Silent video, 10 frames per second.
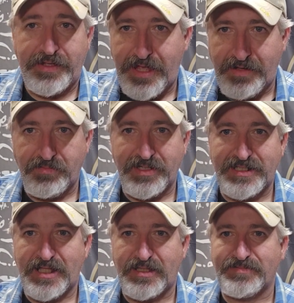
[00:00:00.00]
everybody
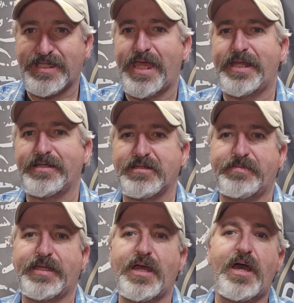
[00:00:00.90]
that loves Caniks, they're
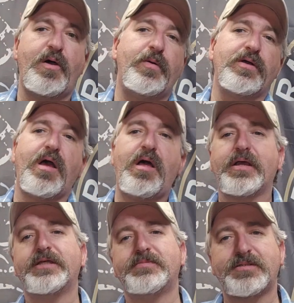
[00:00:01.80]
like, oh, well, call
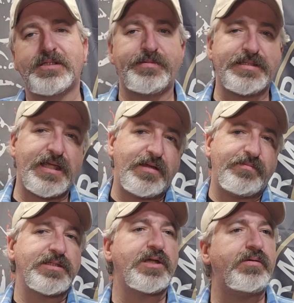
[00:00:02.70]
customer service, tell them
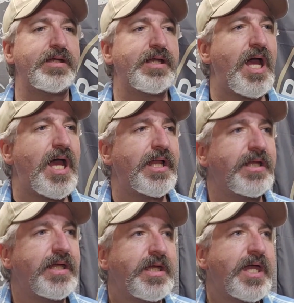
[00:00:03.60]
what's going on,
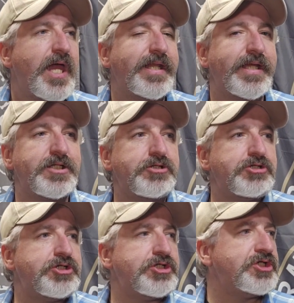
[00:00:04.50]
and then
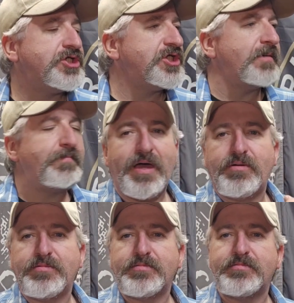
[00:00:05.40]
spend
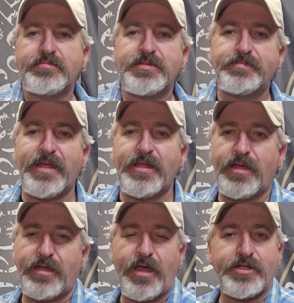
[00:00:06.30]

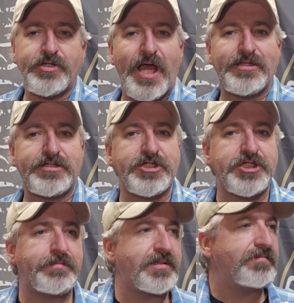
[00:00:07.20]
$100 to
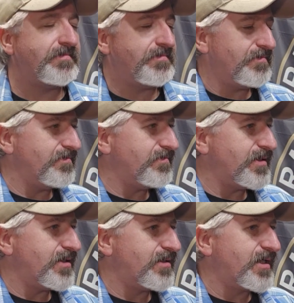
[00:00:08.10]
ship
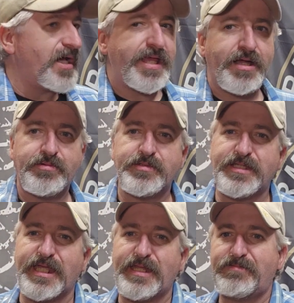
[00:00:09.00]
your gun out to
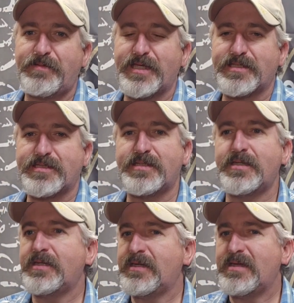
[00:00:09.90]
get it fixed,
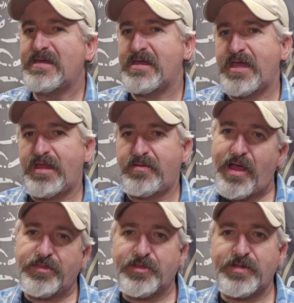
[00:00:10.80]
in
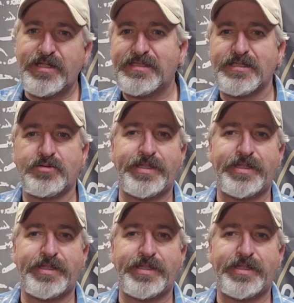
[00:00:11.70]
about 3 to 6